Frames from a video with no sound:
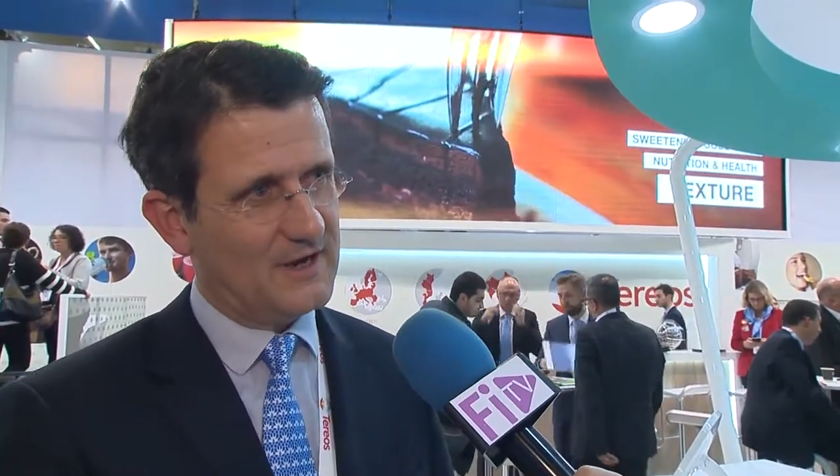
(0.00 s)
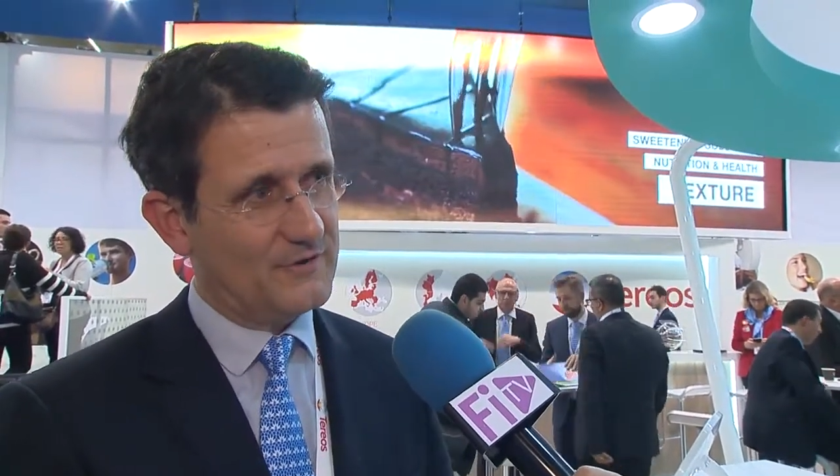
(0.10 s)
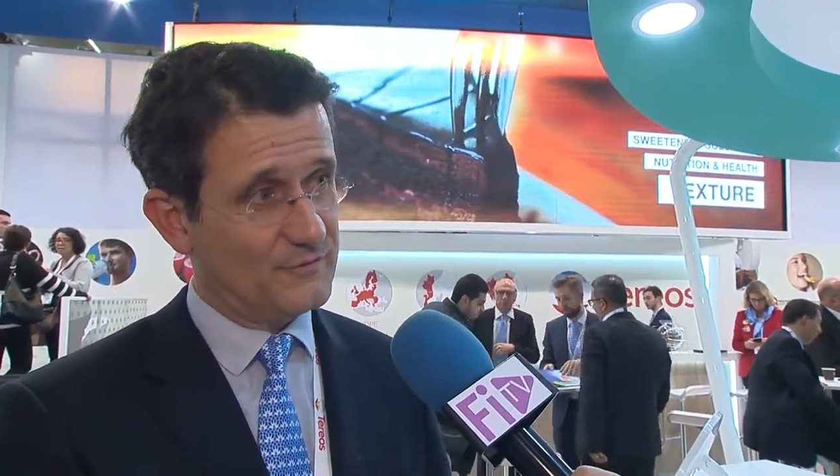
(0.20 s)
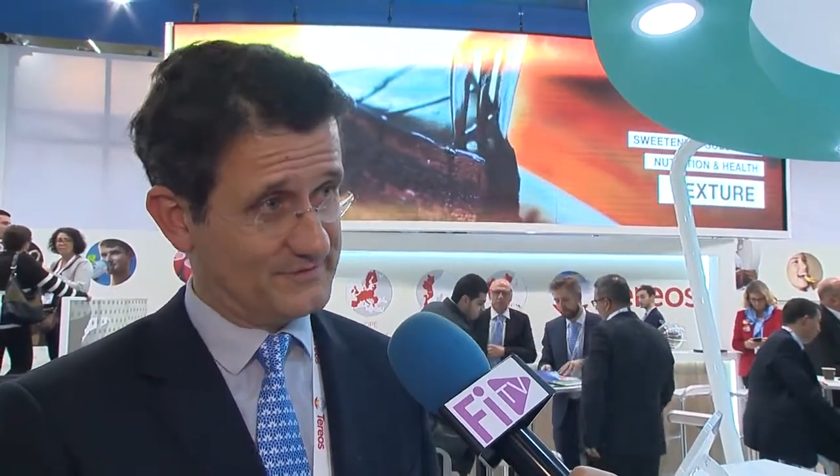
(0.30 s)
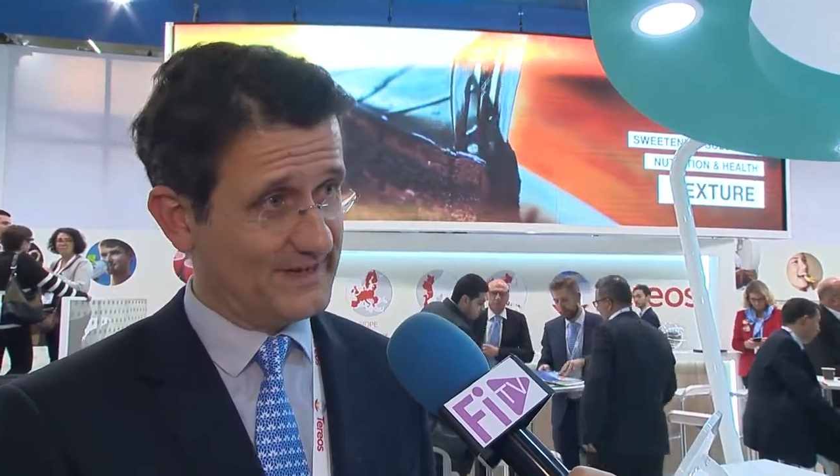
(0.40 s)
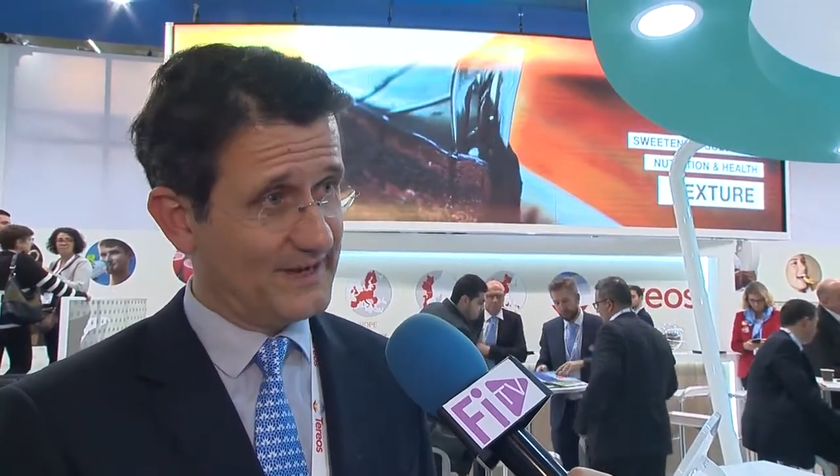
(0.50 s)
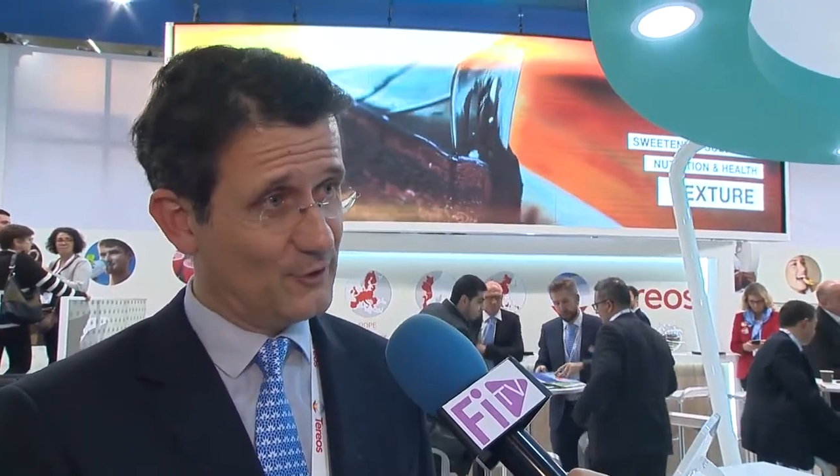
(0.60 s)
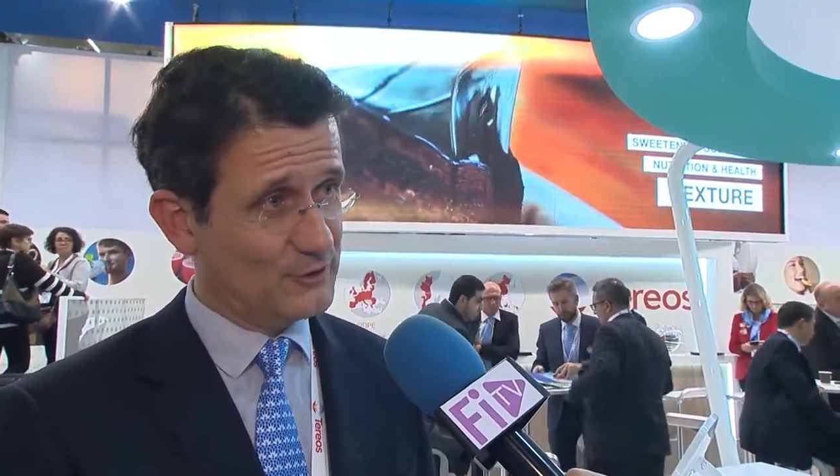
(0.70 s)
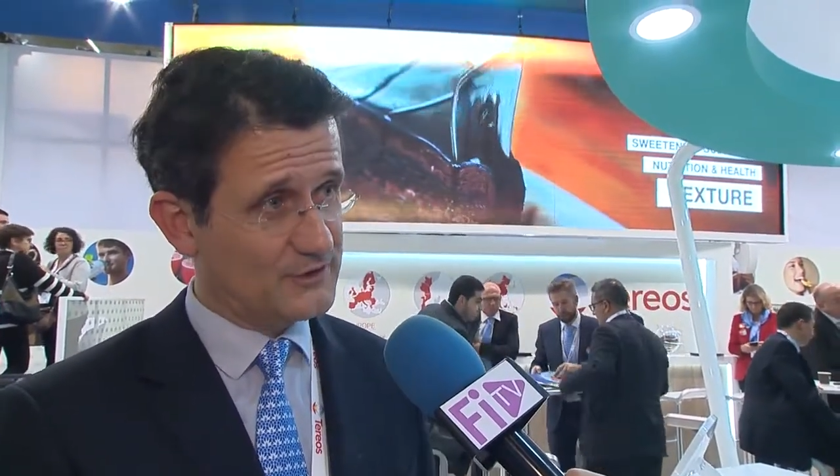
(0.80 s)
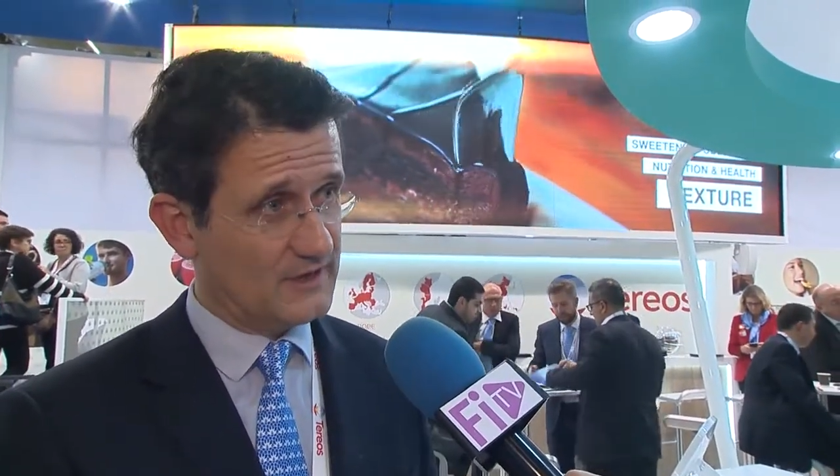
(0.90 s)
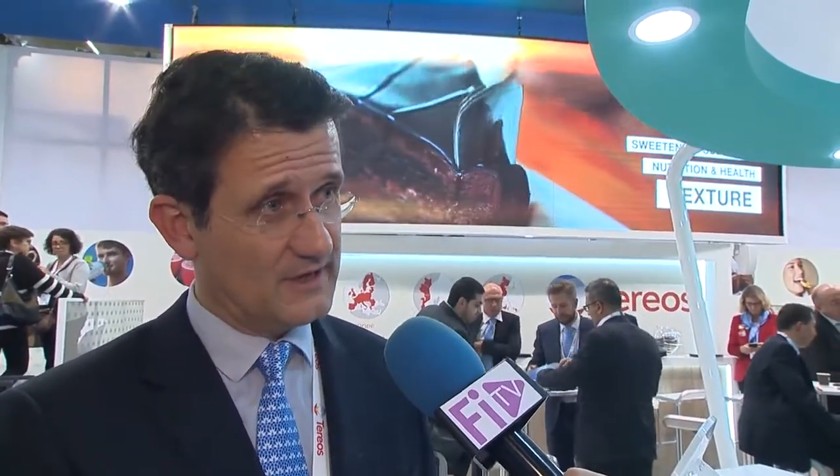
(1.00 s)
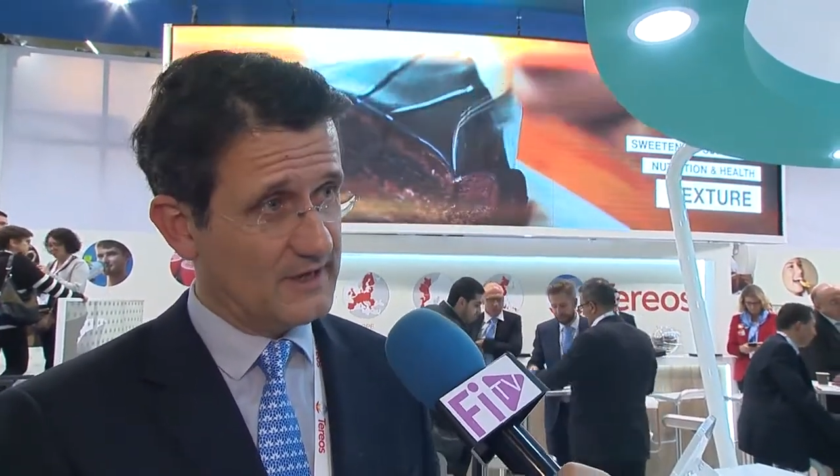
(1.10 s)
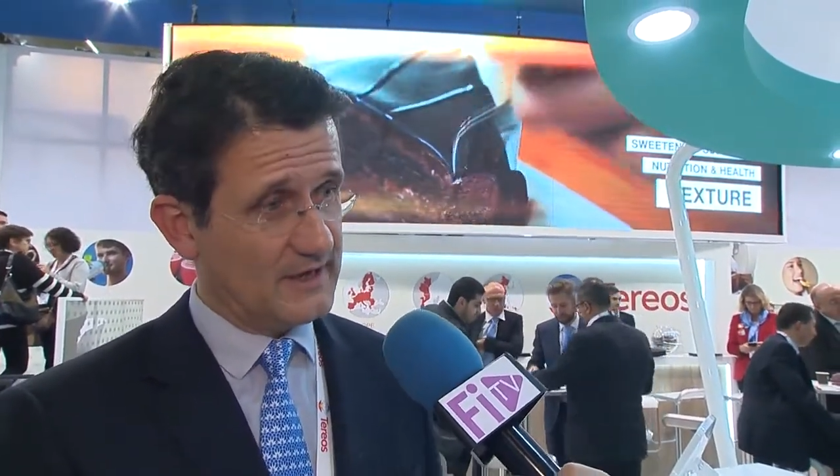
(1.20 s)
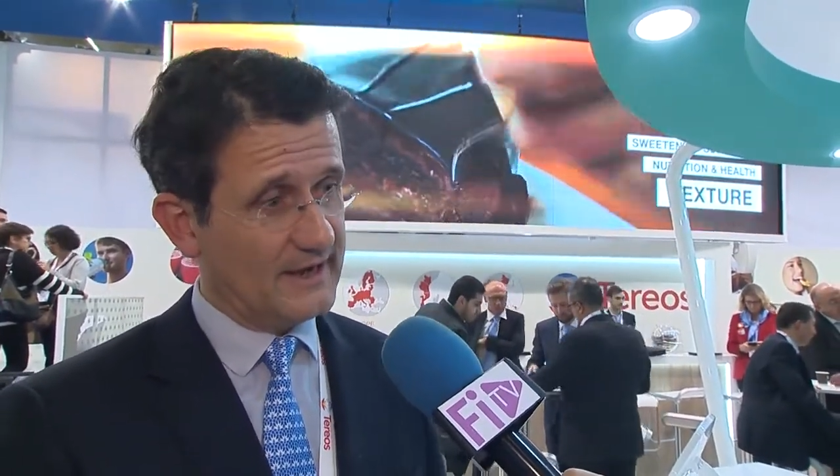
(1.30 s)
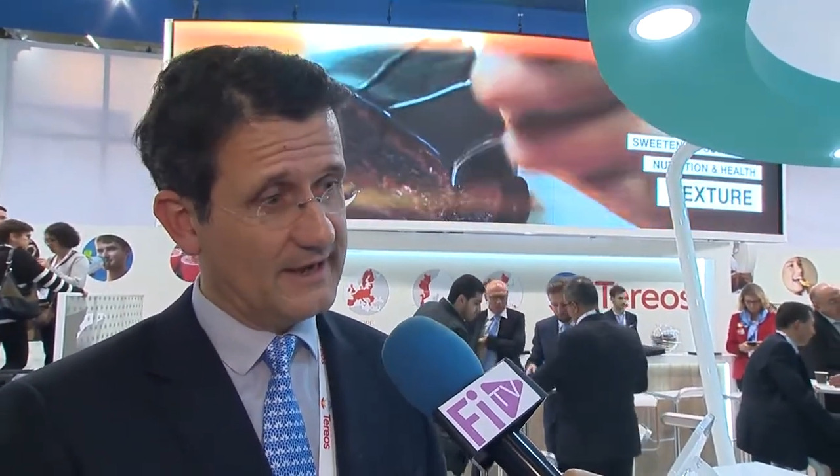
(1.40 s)
of Tereos,
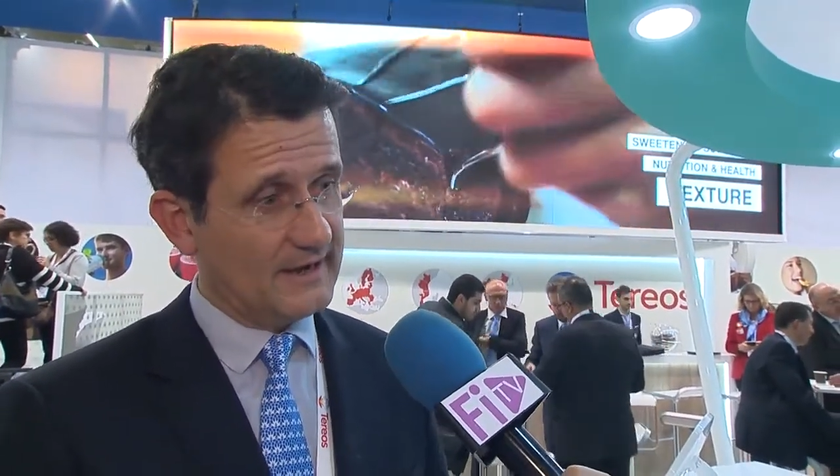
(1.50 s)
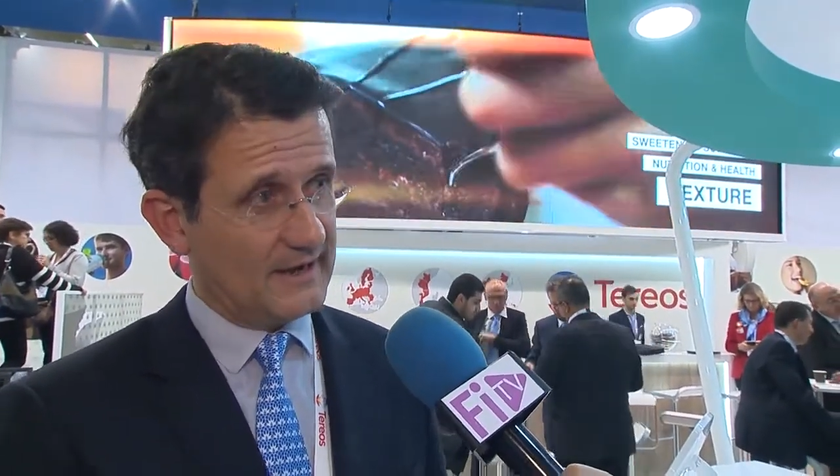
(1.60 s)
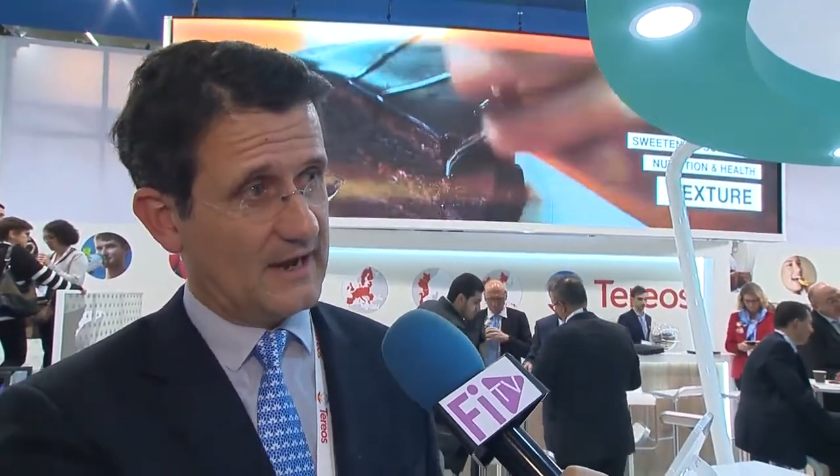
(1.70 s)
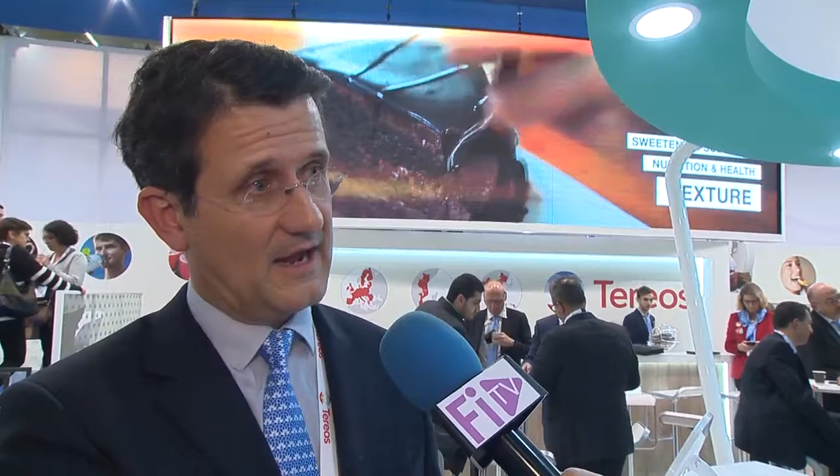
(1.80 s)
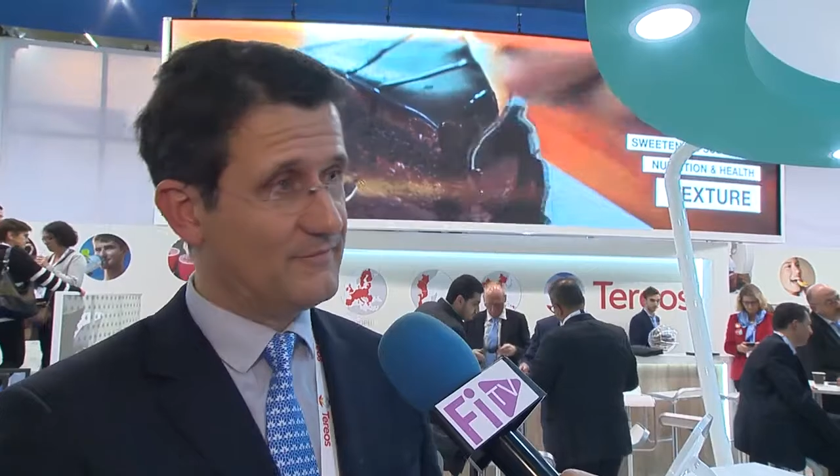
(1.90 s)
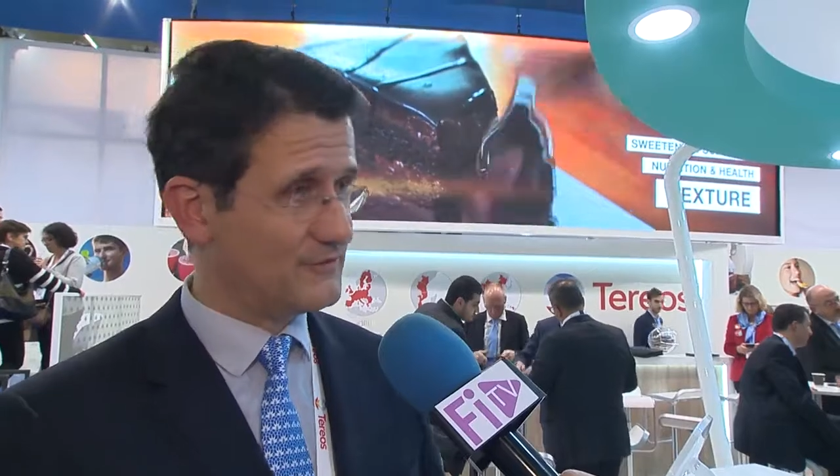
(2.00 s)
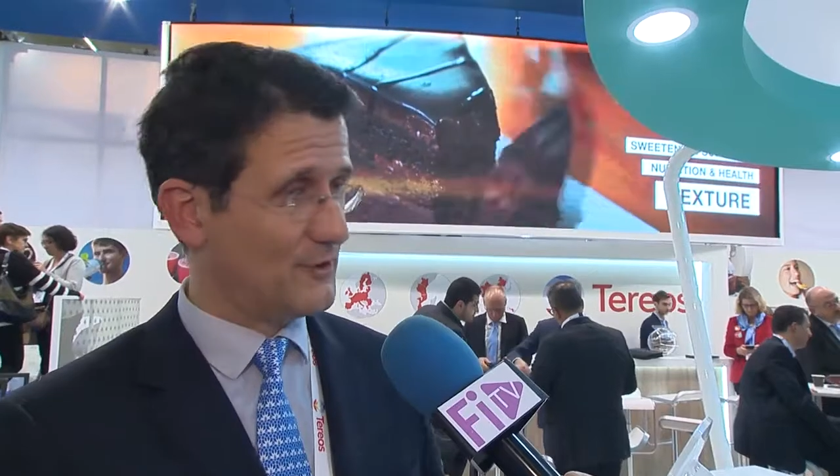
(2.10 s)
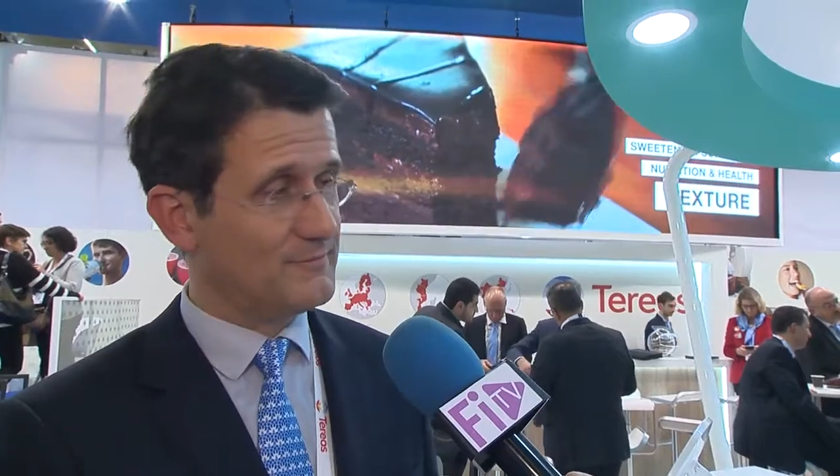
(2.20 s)
and have